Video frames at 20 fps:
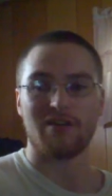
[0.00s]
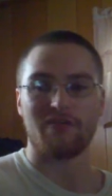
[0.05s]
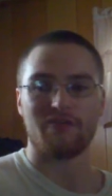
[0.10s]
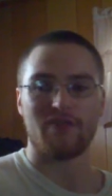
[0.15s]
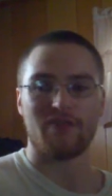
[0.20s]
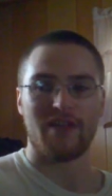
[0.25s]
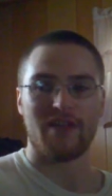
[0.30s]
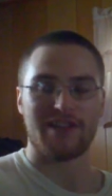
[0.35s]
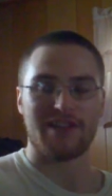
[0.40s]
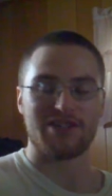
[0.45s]
for
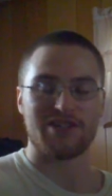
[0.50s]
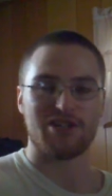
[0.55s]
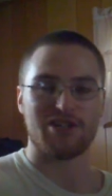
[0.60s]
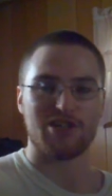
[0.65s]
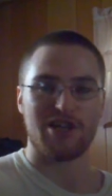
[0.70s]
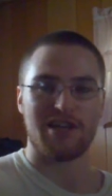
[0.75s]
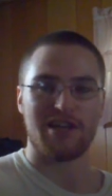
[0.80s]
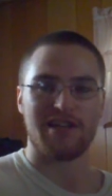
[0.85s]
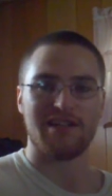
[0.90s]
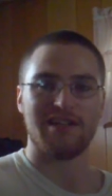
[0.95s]
that
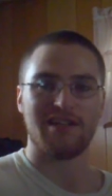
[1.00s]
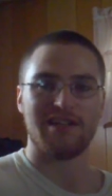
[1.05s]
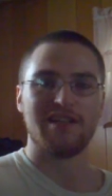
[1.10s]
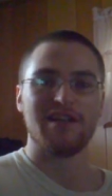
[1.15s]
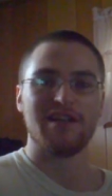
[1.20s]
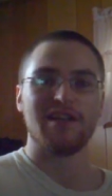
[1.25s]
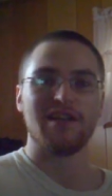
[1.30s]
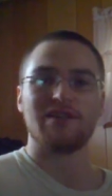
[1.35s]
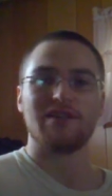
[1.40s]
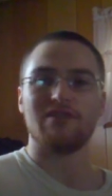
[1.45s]
shit.
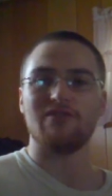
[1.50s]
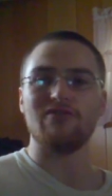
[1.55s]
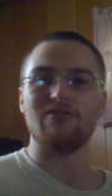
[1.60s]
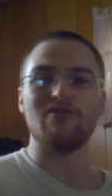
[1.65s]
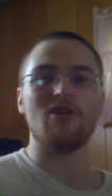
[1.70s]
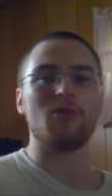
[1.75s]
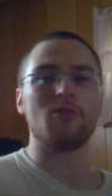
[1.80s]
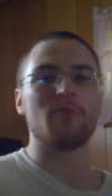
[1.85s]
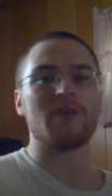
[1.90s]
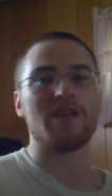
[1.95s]

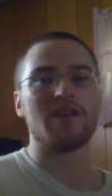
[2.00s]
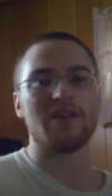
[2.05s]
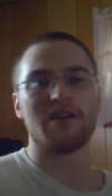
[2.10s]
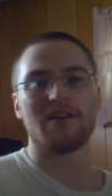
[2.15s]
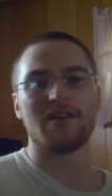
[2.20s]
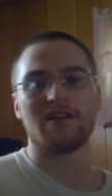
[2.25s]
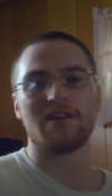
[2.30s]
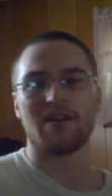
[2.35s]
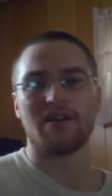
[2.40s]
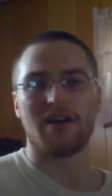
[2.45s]
Nobody,
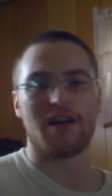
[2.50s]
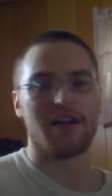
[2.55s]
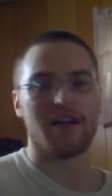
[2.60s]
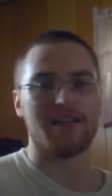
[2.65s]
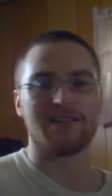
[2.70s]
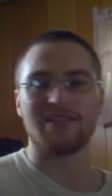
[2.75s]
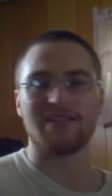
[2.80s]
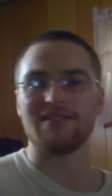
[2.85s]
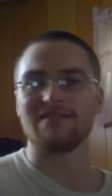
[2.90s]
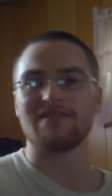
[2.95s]
I
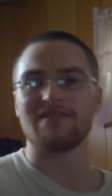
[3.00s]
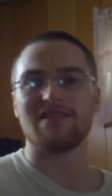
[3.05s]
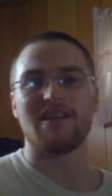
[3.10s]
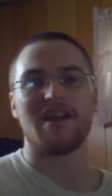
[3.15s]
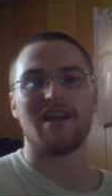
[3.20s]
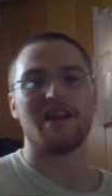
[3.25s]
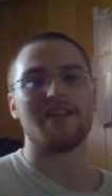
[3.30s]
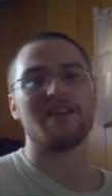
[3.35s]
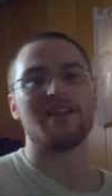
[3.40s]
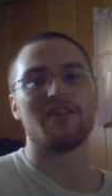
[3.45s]
didn't see
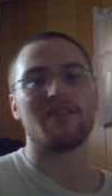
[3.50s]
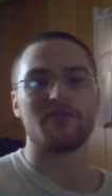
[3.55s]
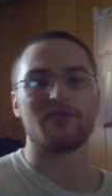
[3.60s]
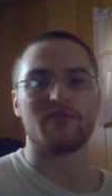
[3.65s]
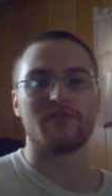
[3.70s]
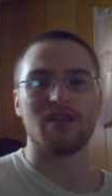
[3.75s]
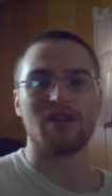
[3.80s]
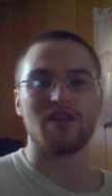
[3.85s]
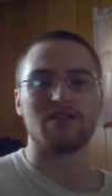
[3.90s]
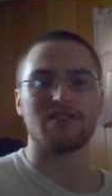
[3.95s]
any other
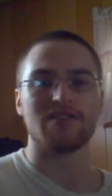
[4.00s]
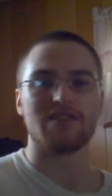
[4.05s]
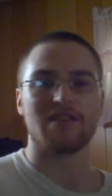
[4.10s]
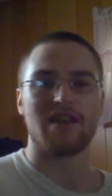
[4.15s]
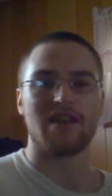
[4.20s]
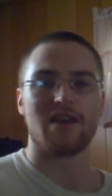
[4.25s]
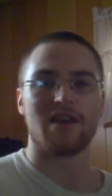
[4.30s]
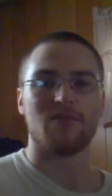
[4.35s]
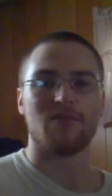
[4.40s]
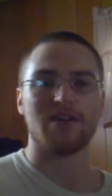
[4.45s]
videos of
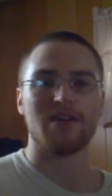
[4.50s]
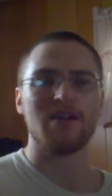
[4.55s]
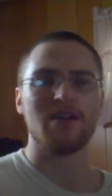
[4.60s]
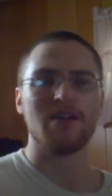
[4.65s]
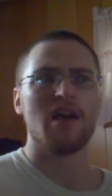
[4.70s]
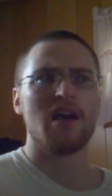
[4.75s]
that one,